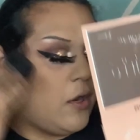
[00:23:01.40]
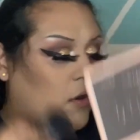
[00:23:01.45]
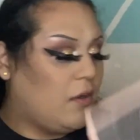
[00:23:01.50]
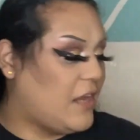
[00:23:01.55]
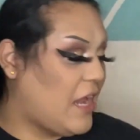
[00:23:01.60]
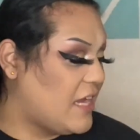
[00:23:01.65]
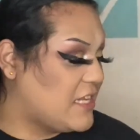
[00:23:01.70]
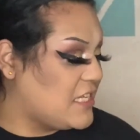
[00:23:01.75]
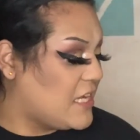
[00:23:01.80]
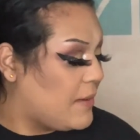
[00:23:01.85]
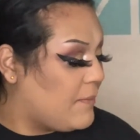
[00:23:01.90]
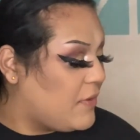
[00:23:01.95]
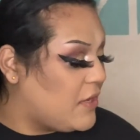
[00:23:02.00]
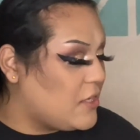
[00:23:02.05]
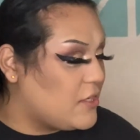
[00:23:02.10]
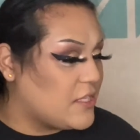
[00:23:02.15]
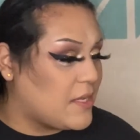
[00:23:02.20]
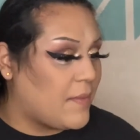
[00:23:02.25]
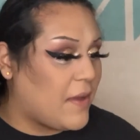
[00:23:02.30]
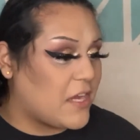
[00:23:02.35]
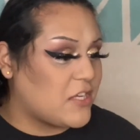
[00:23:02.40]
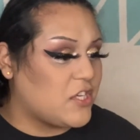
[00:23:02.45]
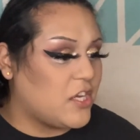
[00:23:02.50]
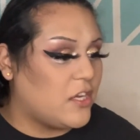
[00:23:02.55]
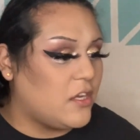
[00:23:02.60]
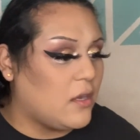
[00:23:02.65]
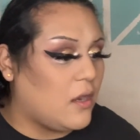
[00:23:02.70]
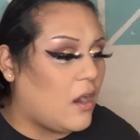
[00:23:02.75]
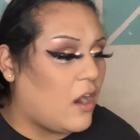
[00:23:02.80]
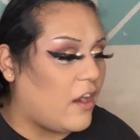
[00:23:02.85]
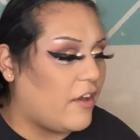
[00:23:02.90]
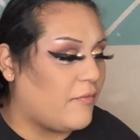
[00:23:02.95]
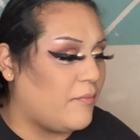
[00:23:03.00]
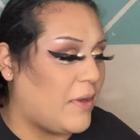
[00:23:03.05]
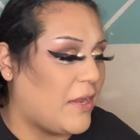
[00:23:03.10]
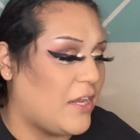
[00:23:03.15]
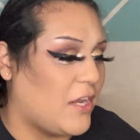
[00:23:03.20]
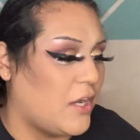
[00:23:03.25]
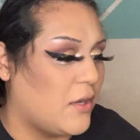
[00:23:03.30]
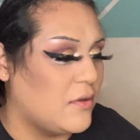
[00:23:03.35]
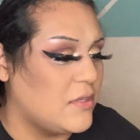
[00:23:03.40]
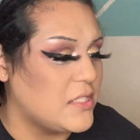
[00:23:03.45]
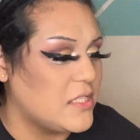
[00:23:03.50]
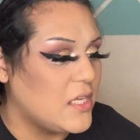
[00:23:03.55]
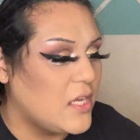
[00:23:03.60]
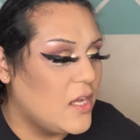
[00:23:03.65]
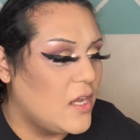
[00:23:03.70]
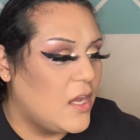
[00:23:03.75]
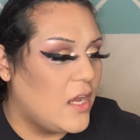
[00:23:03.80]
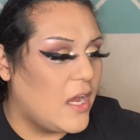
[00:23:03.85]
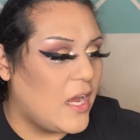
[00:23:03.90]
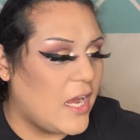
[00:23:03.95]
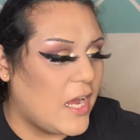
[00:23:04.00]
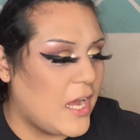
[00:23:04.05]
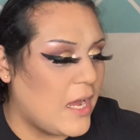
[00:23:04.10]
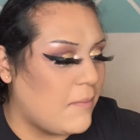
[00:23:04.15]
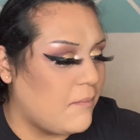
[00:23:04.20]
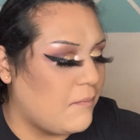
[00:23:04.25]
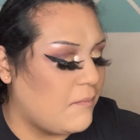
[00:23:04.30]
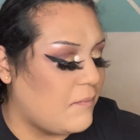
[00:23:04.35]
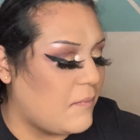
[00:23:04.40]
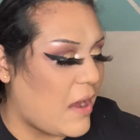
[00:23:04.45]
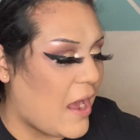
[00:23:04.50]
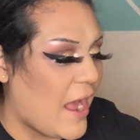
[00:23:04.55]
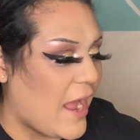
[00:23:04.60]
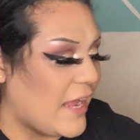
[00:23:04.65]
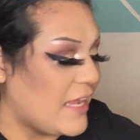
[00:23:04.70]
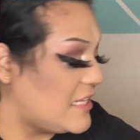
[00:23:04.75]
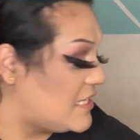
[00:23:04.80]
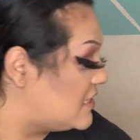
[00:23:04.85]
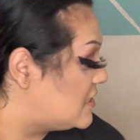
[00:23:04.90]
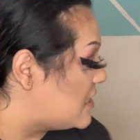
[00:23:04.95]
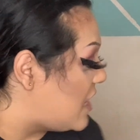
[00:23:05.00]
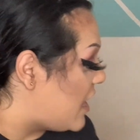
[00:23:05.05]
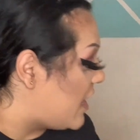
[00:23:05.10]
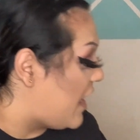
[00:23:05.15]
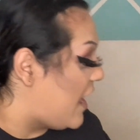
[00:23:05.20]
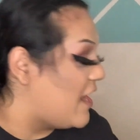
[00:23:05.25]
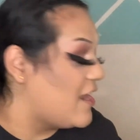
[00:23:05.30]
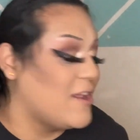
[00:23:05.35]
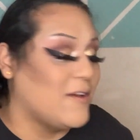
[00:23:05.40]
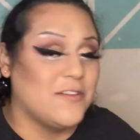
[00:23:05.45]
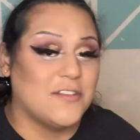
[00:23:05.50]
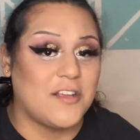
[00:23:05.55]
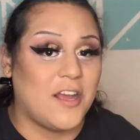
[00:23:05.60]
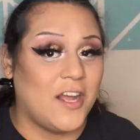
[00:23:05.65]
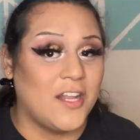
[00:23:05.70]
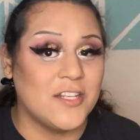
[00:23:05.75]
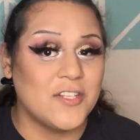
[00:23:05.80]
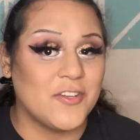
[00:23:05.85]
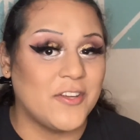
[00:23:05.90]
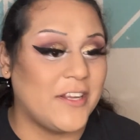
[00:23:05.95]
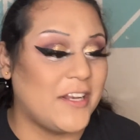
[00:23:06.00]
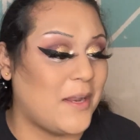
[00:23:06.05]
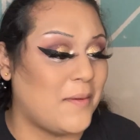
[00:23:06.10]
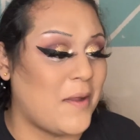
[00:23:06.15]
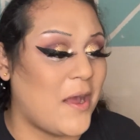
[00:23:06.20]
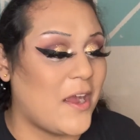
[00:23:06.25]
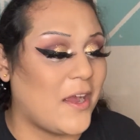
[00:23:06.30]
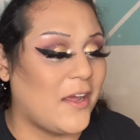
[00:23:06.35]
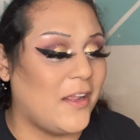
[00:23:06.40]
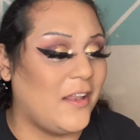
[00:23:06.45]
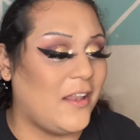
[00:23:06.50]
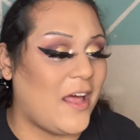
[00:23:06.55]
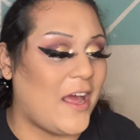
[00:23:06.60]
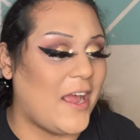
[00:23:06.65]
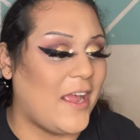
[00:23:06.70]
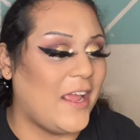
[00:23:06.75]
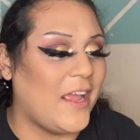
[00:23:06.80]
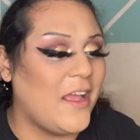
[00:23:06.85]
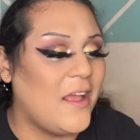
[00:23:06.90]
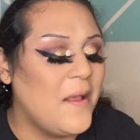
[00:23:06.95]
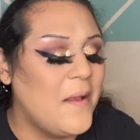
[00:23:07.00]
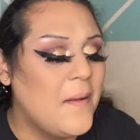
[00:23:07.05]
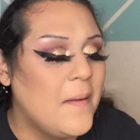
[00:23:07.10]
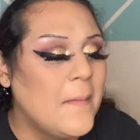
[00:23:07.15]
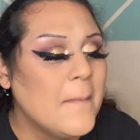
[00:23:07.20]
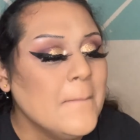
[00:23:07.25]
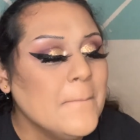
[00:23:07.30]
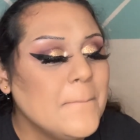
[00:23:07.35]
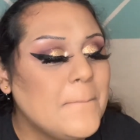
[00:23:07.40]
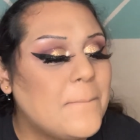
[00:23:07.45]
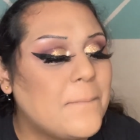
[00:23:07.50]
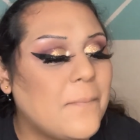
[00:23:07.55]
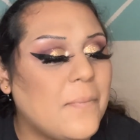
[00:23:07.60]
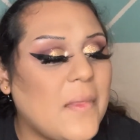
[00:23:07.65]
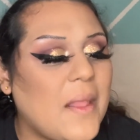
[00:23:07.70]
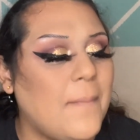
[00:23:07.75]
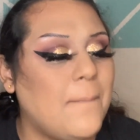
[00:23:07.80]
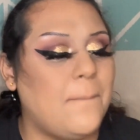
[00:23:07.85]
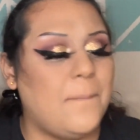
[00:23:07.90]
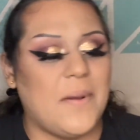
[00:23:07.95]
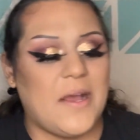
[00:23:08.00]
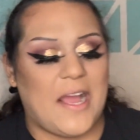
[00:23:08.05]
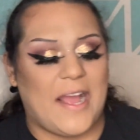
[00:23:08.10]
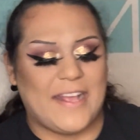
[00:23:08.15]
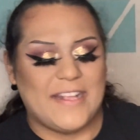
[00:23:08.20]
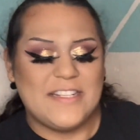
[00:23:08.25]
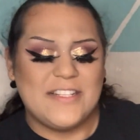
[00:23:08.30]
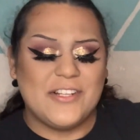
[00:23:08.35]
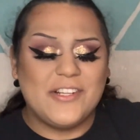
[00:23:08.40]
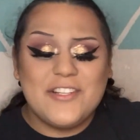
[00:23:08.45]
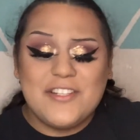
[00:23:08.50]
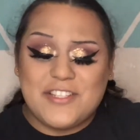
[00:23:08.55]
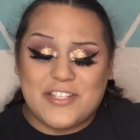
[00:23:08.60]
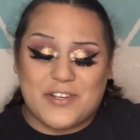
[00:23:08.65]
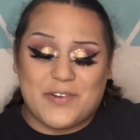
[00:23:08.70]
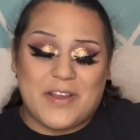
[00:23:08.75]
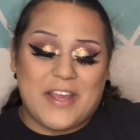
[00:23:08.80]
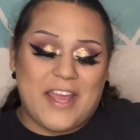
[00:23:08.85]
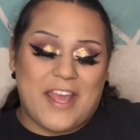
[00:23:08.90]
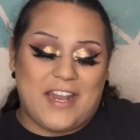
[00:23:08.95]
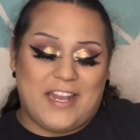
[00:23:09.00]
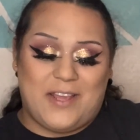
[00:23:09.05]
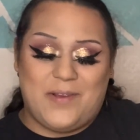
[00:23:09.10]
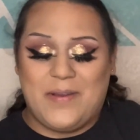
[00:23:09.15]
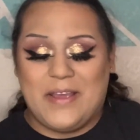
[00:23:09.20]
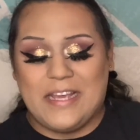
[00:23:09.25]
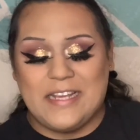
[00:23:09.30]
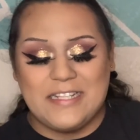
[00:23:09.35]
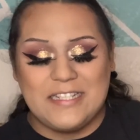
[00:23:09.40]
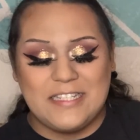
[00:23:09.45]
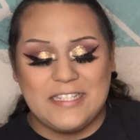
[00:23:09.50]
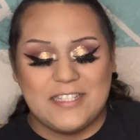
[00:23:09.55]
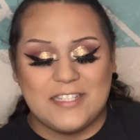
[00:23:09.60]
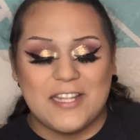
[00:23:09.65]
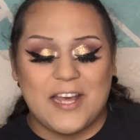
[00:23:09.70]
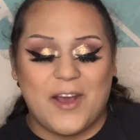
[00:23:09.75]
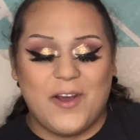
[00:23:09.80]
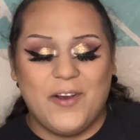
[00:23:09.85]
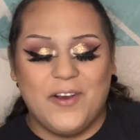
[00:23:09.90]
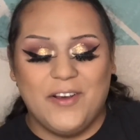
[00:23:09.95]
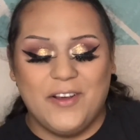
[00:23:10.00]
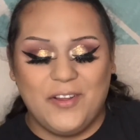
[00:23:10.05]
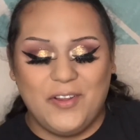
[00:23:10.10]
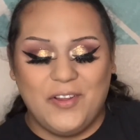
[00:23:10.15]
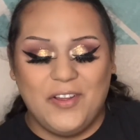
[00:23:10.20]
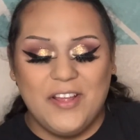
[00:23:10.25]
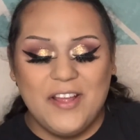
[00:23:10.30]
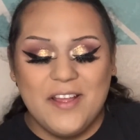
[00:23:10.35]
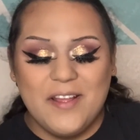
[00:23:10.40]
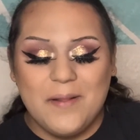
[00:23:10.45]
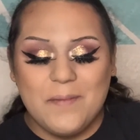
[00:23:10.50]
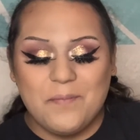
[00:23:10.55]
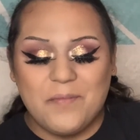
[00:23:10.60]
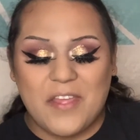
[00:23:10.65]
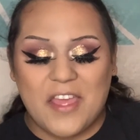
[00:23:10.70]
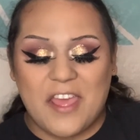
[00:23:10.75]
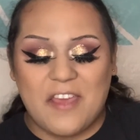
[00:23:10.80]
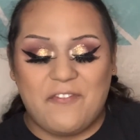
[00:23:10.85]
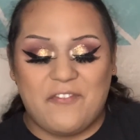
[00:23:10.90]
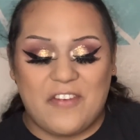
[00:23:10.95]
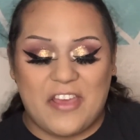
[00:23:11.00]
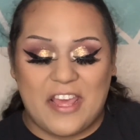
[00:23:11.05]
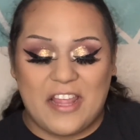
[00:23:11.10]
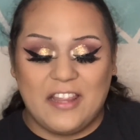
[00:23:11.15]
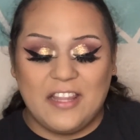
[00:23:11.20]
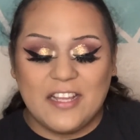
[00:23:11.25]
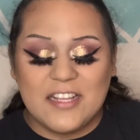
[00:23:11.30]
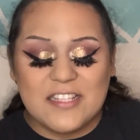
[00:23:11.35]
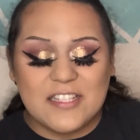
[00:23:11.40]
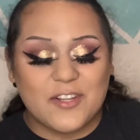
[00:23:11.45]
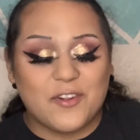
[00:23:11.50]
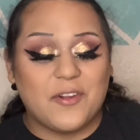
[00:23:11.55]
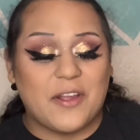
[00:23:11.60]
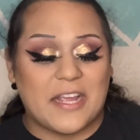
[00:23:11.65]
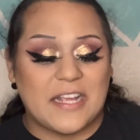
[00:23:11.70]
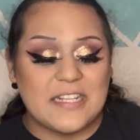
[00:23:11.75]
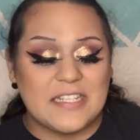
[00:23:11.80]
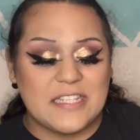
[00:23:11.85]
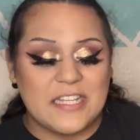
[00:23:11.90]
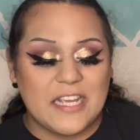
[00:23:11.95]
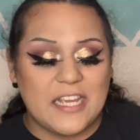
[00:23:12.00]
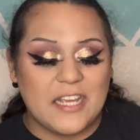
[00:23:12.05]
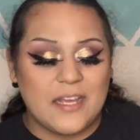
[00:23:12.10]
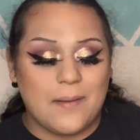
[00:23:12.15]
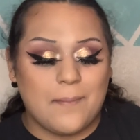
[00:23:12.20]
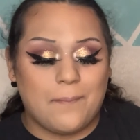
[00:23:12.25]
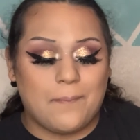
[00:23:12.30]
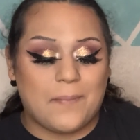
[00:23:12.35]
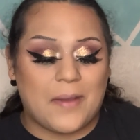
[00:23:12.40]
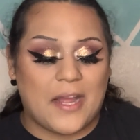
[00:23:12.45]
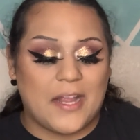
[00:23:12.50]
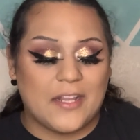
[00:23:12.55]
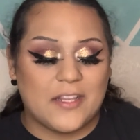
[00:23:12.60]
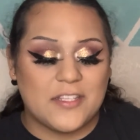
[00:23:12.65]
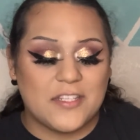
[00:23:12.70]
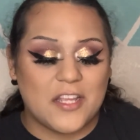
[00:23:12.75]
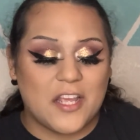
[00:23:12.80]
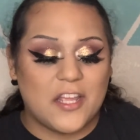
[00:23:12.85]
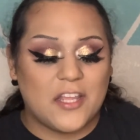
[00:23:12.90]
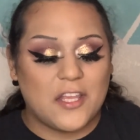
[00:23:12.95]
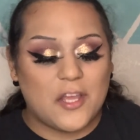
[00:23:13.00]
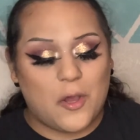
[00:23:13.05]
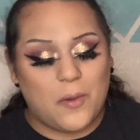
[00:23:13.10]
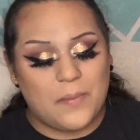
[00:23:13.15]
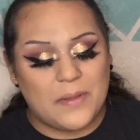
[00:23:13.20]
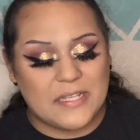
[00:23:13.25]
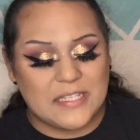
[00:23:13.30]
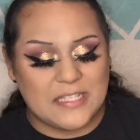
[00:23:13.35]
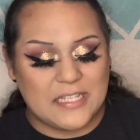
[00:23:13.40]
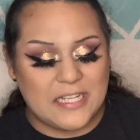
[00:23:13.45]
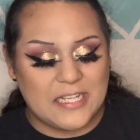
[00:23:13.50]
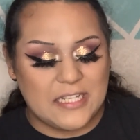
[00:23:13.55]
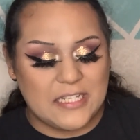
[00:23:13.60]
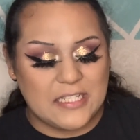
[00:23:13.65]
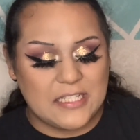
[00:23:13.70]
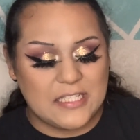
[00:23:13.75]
Next thing I'm gonna do is I'm actually gonna carve my nose. I suck at nose contouring, I'm not gonna lie, but I still do it anyways. So if it looks crazy, mind your business.